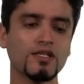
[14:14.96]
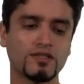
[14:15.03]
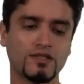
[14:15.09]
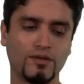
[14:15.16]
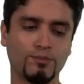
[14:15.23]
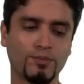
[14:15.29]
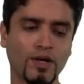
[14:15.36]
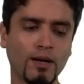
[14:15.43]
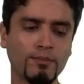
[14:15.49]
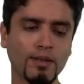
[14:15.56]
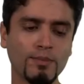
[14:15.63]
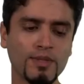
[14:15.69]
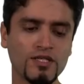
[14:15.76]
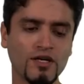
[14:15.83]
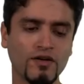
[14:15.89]
So
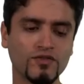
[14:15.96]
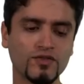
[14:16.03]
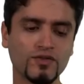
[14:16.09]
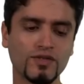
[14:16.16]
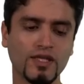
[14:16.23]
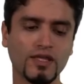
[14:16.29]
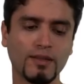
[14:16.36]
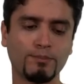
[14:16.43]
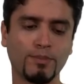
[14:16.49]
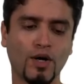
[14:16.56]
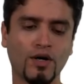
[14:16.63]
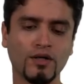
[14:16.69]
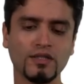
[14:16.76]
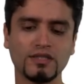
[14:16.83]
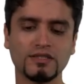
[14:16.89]
probability of choosing the
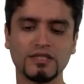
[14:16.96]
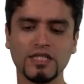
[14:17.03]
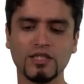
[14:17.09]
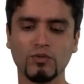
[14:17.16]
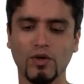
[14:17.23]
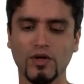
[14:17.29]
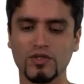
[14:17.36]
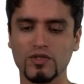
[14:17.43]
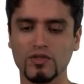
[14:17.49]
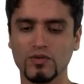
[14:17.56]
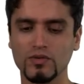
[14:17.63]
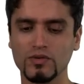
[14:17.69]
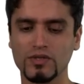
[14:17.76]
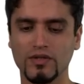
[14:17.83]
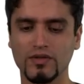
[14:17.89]
pond is equal
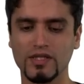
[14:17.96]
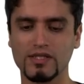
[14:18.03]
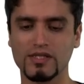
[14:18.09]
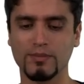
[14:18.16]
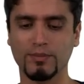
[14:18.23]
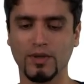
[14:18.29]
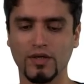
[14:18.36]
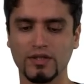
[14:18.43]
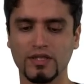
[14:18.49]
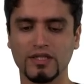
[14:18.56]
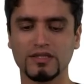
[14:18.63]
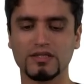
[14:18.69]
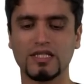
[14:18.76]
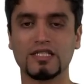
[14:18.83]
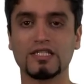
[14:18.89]
to, so here's the pond,
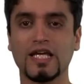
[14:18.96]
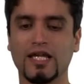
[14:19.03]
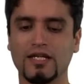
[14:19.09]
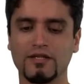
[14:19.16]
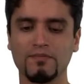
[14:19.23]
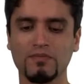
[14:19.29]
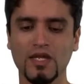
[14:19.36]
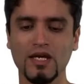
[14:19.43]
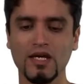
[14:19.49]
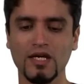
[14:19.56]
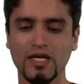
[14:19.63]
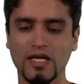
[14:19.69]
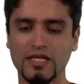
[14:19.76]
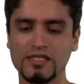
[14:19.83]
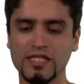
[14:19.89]
here's the tent,
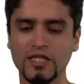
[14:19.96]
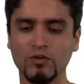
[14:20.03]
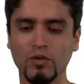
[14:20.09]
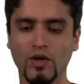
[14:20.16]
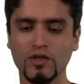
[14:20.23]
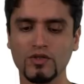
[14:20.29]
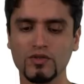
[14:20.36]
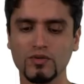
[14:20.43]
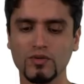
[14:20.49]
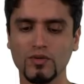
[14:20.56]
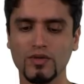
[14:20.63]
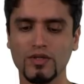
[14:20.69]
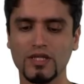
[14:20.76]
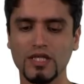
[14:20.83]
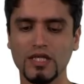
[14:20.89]
is equal to
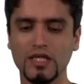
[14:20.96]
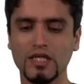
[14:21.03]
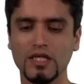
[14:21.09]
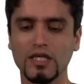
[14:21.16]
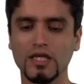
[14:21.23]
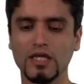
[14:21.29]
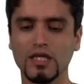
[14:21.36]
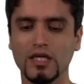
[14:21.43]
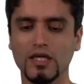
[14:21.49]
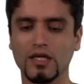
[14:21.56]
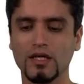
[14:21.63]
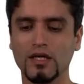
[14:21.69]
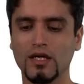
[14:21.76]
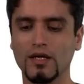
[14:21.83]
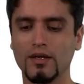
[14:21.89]
the,
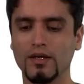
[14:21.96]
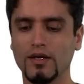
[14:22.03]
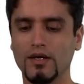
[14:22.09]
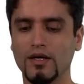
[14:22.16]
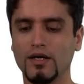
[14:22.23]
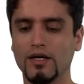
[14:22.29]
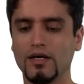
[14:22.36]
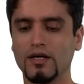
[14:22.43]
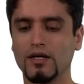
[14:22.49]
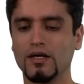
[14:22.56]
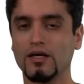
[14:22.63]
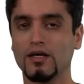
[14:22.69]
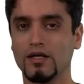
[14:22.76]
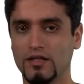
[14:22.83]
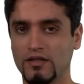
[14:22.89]

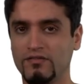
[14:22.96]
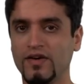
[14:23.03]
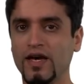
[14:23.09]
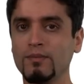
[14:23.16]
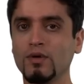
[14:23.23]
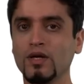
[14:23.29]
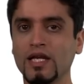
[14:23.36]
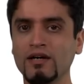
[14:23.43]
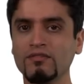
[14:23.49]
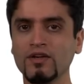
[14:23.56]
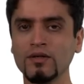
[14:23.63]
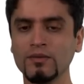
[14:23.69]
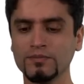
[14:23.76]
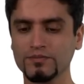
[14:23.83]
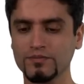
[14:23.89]
the Fairmont
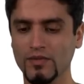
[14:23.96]
level,